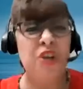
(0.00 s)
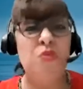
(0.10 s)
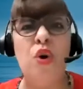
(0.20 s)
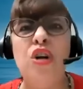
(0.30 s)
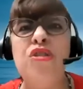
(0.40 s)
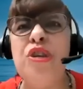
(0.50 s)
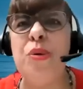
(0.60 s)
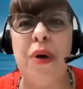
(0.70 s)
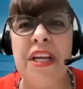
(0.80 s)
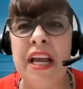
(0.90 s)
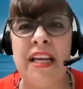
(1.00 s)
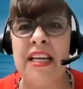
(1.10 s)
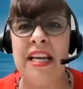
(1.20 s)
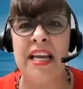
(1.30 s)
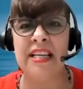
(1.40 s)
at the world the way that
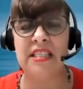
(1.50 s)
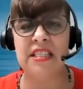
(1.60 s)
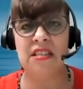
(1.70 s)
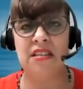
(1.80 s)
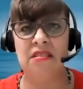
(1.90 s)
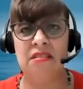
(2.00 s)
it is.